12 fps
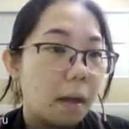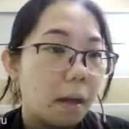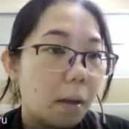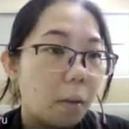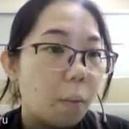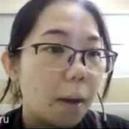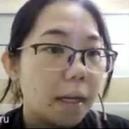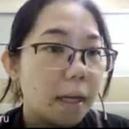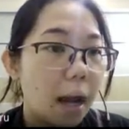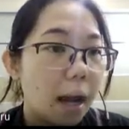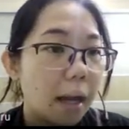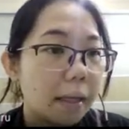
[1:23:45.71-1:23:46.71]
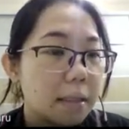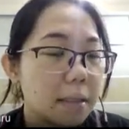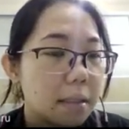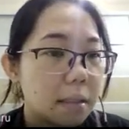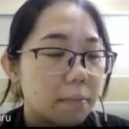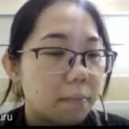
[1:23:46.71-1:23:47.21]
When
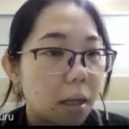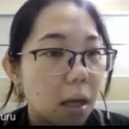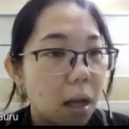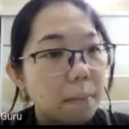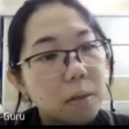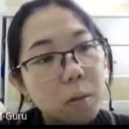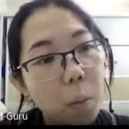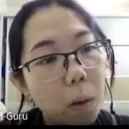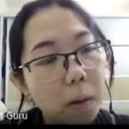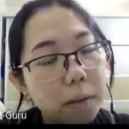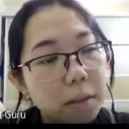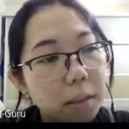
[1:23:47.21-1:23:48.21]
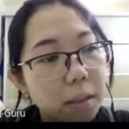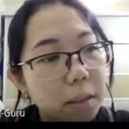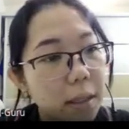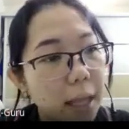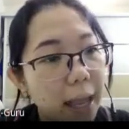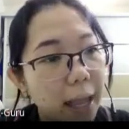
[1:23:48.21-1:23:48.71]
ice becomes water
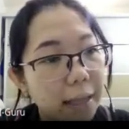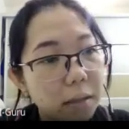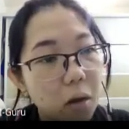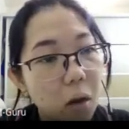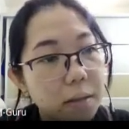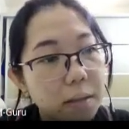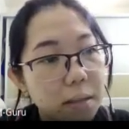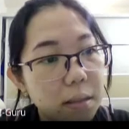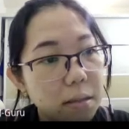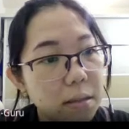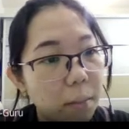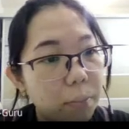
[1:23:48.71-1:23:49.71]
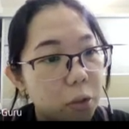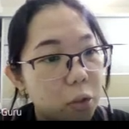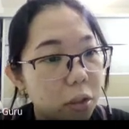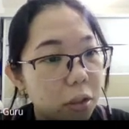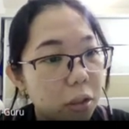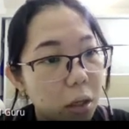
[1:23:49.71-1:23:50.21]
at constant
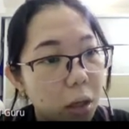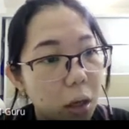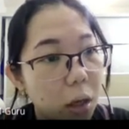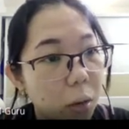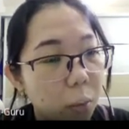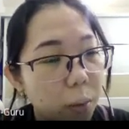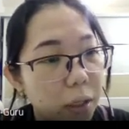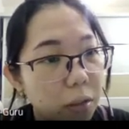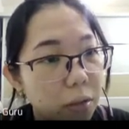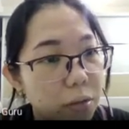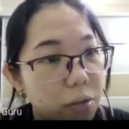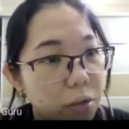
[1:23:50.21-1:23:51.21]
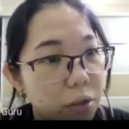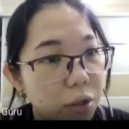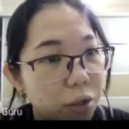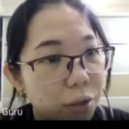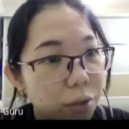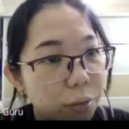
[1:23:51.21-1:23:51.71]
temperature, we use
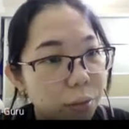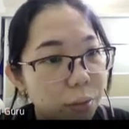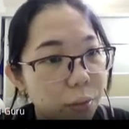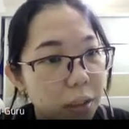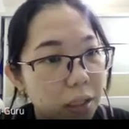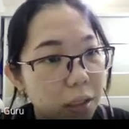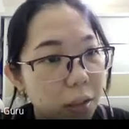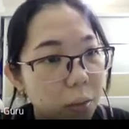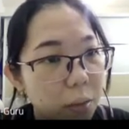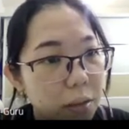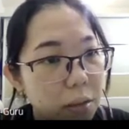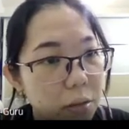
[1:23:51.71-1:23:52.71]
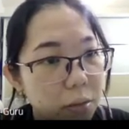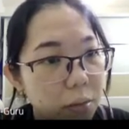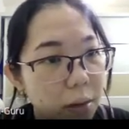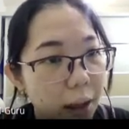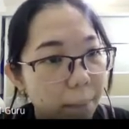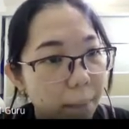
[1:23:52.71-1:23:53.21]
Q equals to
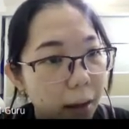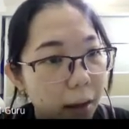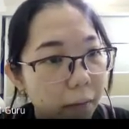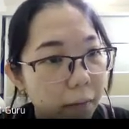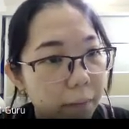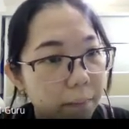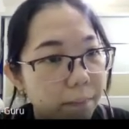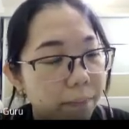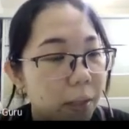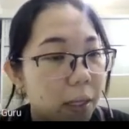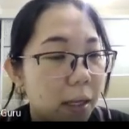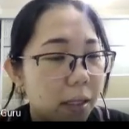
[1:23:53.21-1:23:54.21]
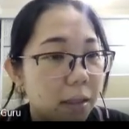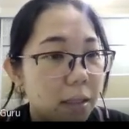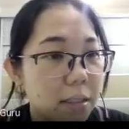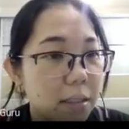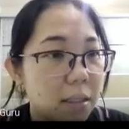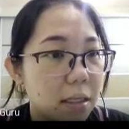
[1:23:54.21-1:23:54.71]
ml.
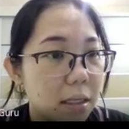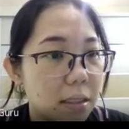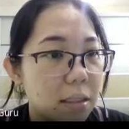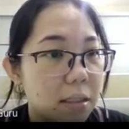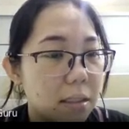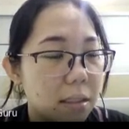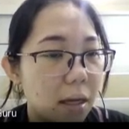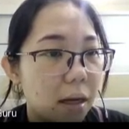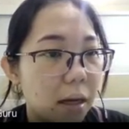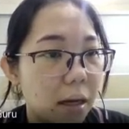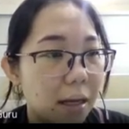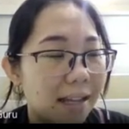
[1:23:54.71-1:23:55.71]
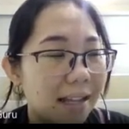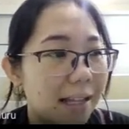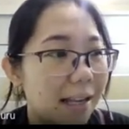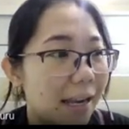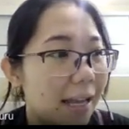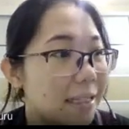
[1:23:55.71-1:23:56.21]
This is
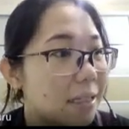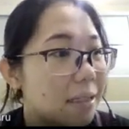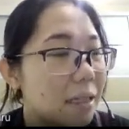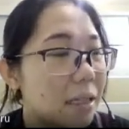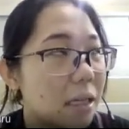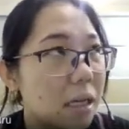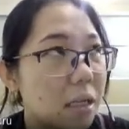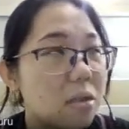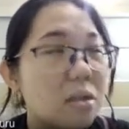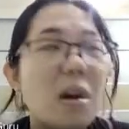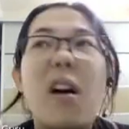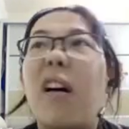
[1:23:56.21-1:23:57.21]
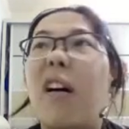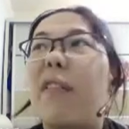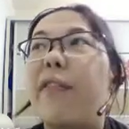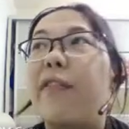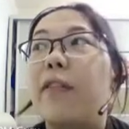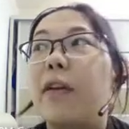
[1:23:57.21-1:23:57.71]
latent heat of
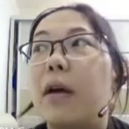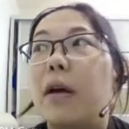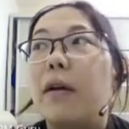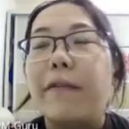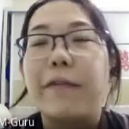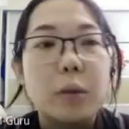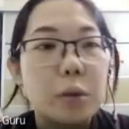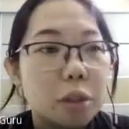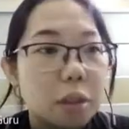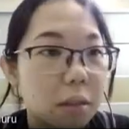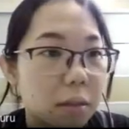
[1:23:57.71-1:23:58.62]
fusion.